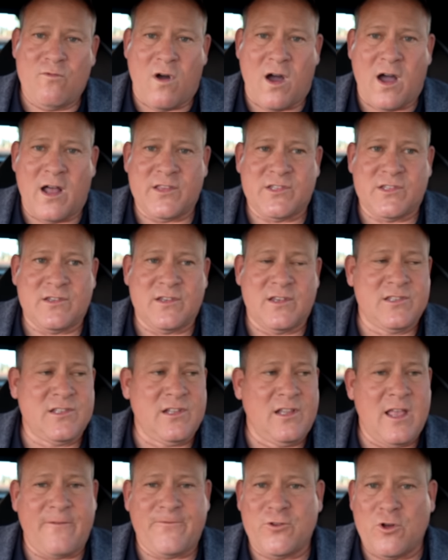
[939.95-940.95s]
wants is
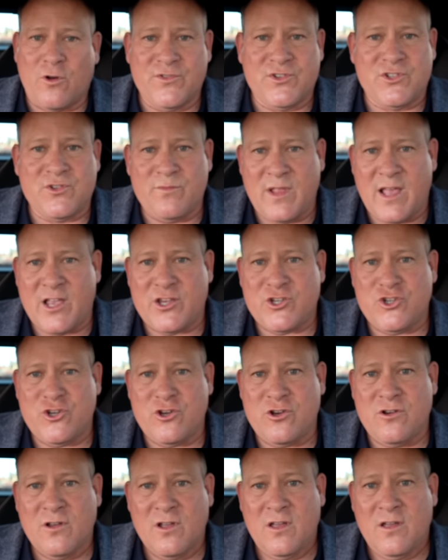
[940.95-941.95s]
the leftovers from last
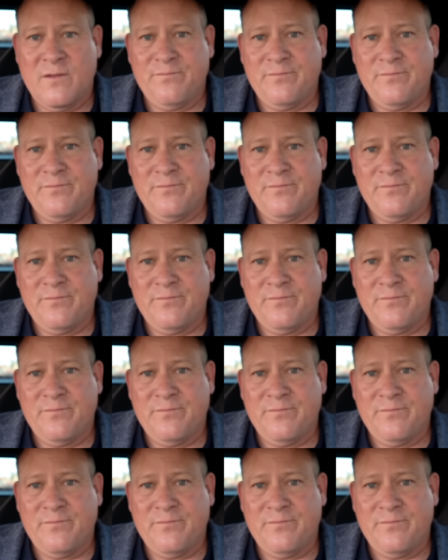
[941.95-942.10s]
year.